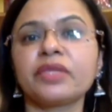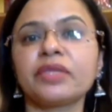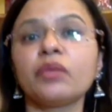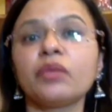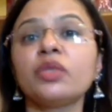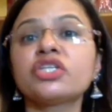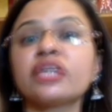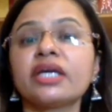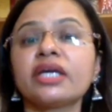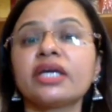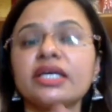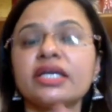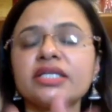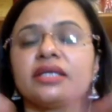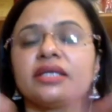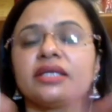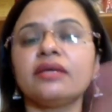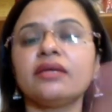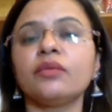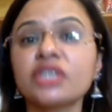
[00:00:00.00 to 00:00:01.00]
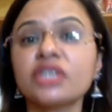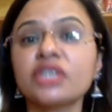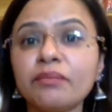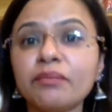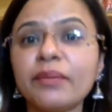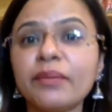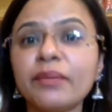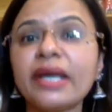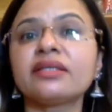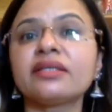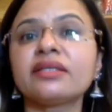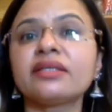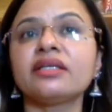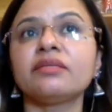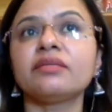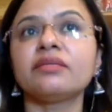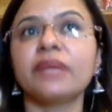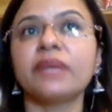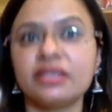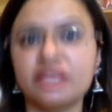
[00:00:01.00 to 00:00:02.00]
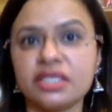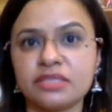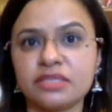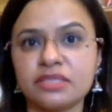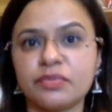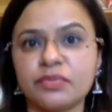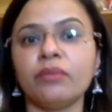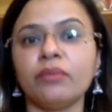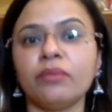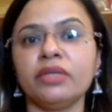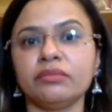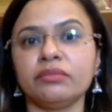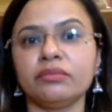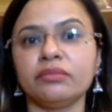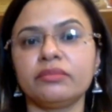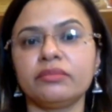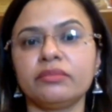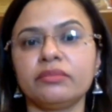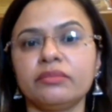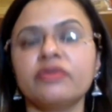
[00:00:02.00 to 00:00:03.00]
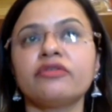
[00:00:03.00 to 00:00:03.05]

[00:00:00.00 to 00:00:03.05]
which are impacted by this problem.